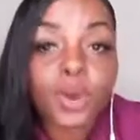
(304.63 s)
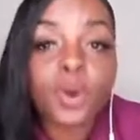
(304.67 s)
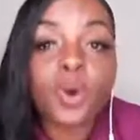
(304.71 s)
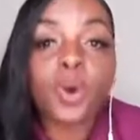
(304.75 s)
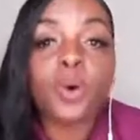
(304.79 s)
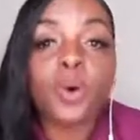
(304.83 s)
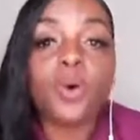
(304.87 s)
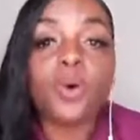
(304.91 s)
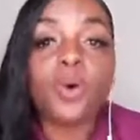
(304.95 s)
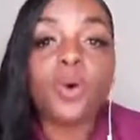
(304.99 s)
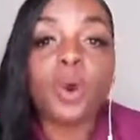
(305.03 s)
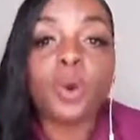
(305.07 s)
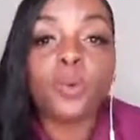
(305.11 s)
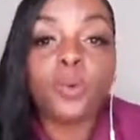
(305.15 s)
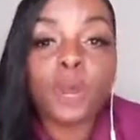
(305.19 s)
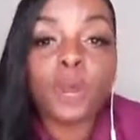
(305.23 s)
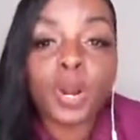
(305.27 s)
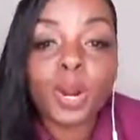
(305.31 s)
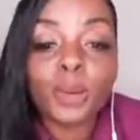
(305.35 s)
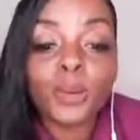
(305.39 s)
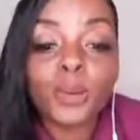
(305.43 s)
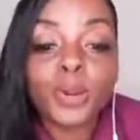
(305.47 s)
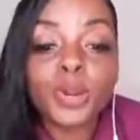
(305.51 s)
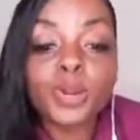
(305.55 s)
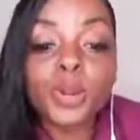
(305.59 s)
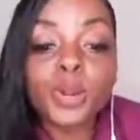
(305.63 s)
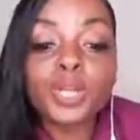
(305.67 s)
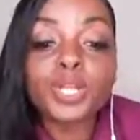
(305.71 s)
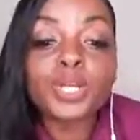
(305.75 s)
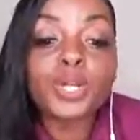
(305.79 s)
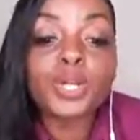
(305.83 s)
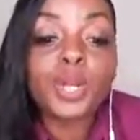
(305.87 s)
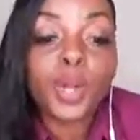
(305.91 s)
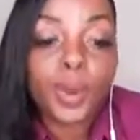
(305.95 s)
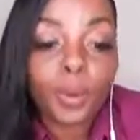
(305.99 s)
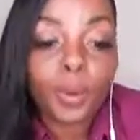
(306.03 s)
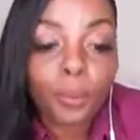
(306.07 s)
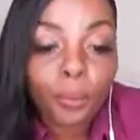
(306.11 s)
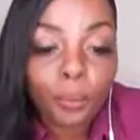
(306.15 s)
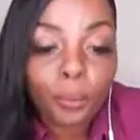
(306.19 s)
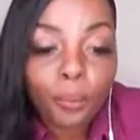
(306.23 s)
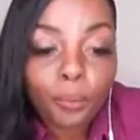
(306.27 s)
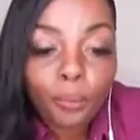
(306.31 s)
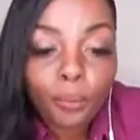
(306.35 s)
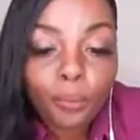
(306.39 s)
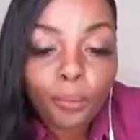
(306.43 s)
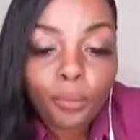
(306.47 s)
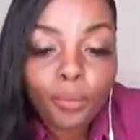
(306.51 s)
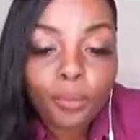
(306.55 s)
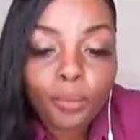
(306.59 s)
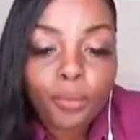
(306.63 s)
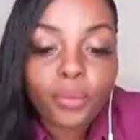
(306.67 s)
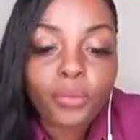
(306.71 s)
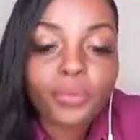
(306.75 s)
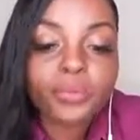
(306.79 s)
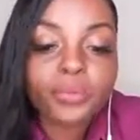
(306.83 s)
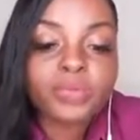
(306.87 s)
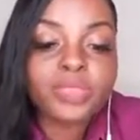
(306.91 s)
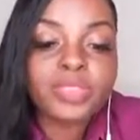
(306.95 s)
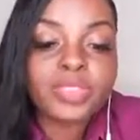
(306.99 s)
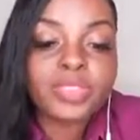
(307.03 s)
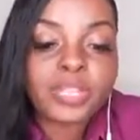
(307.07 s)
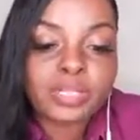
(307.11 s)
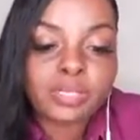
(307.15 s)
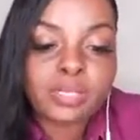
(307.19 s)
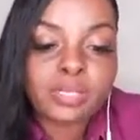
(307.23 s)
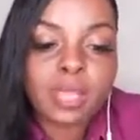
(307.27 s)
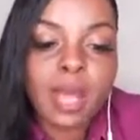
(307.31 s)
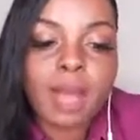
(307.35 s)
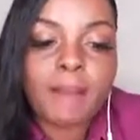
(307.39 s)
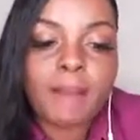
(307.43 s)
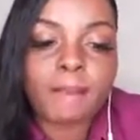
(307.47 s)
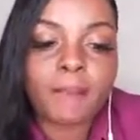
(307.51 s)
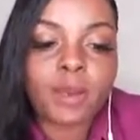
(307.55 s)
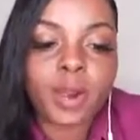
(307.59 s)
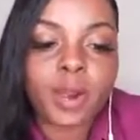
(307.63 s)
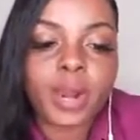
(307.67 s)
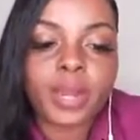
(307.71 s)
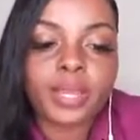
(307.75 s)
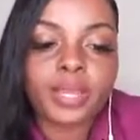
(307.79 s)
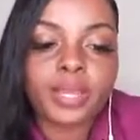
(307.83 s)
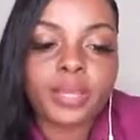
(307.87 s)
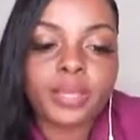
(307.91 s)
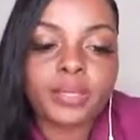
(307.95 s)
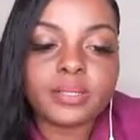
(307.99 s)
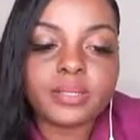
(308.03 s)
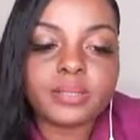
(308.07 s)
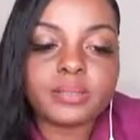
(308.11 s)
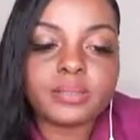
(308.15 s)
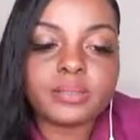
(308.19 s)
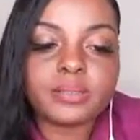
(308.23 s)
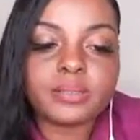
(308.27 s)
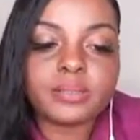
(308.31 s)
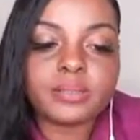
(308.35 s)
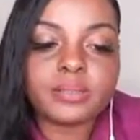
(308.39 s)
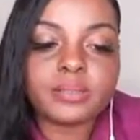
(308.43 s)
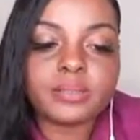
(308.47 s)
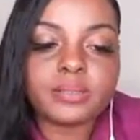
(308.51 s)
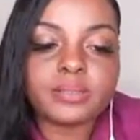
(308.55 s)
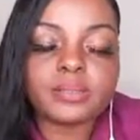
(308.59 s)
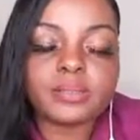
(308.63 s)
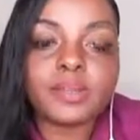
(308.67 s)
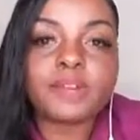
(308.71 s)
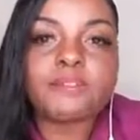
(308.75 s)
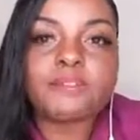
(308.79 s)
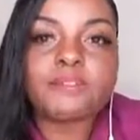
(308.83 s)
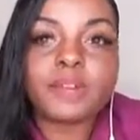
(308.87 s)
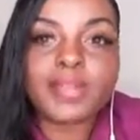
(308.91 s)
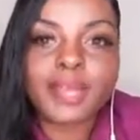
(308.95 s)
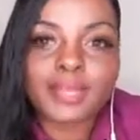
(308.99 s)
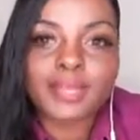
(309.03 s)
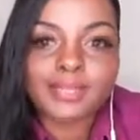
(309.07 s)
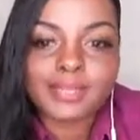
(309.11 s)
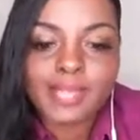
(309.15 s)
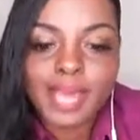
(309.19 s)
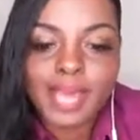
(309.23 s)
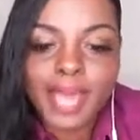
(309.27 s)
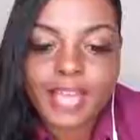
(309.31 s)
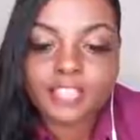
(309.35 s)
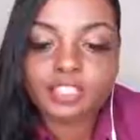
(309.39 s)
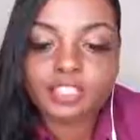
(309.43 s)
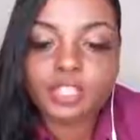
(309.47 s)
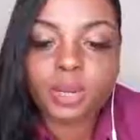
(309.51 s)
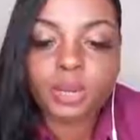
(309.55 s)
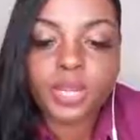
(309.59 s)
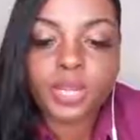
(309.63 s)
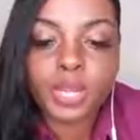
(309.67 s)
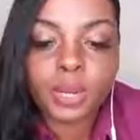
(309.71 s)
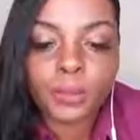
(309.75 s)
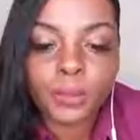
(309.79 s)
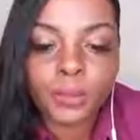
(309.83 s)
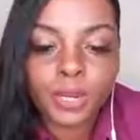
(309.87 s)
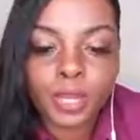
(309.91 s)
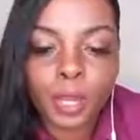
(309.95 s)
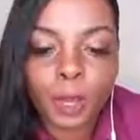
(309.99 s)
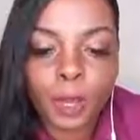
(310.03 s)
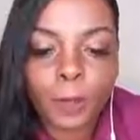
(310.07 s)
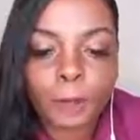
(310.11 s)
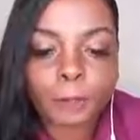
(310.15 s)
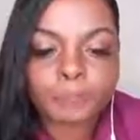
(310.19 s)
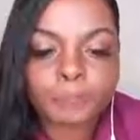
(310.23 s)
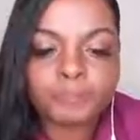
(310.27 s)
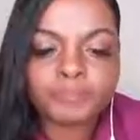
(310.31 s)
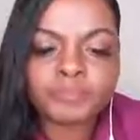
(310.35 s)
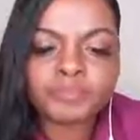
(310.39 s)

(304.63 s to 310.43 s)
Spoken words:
where we're going to go, the stock market reflects that. So here we go.